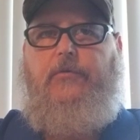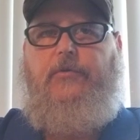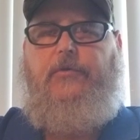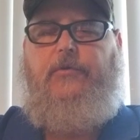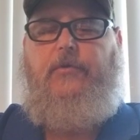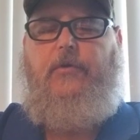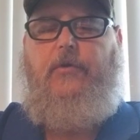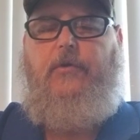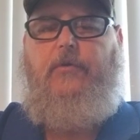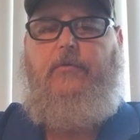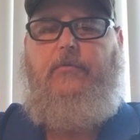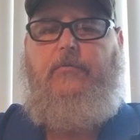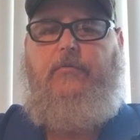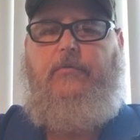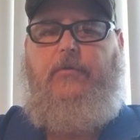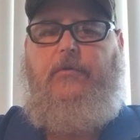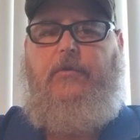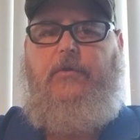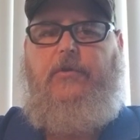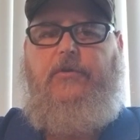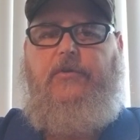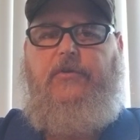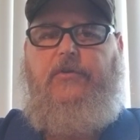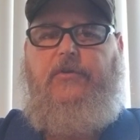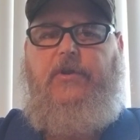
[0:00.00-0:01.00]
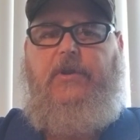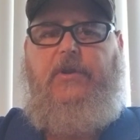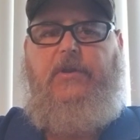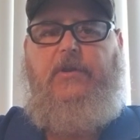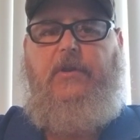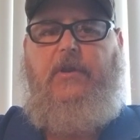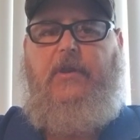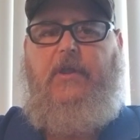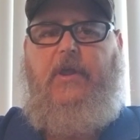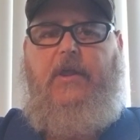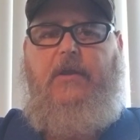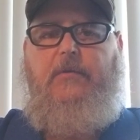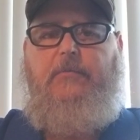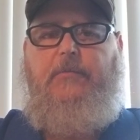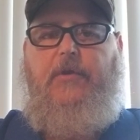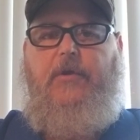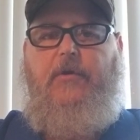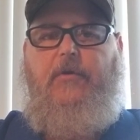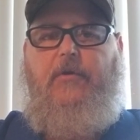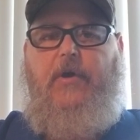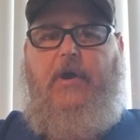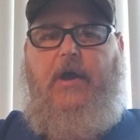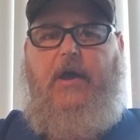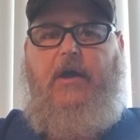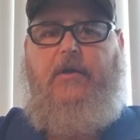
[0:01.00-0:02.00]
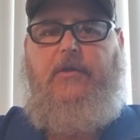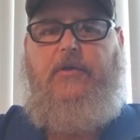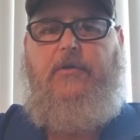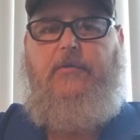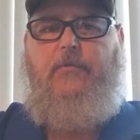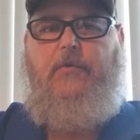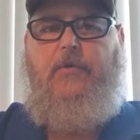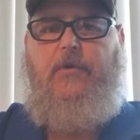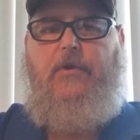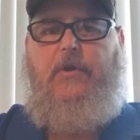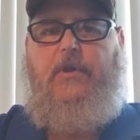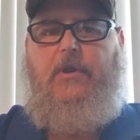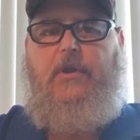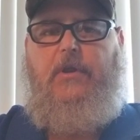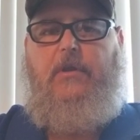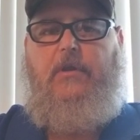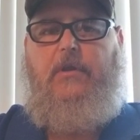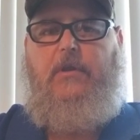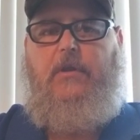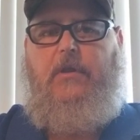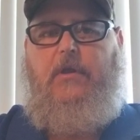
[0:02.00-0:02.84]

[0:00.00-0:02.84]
So you just need to let them know how you want it.